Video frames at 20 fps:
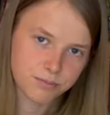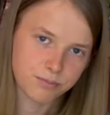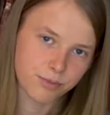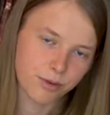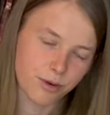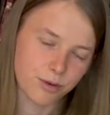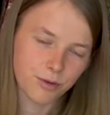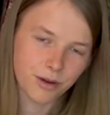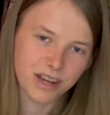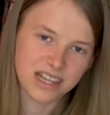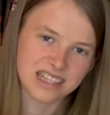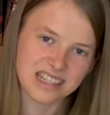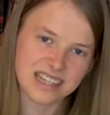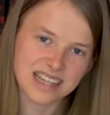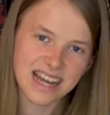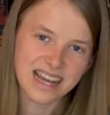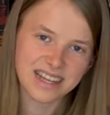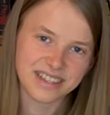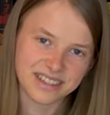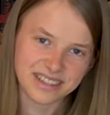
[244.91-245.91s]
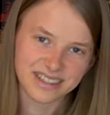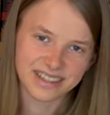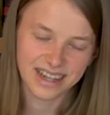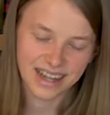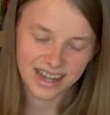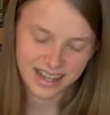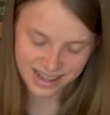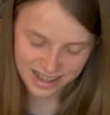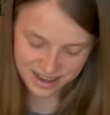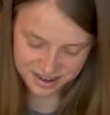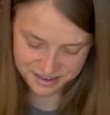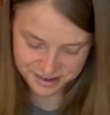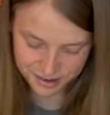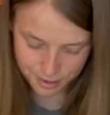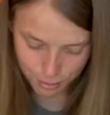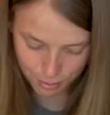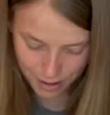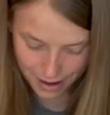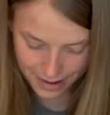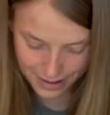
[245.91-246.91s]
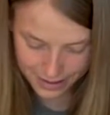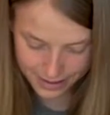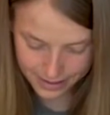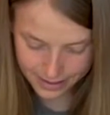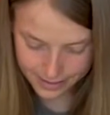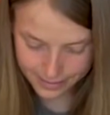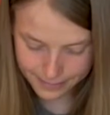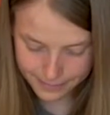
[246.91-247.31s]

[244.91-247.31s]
procrastination idea away.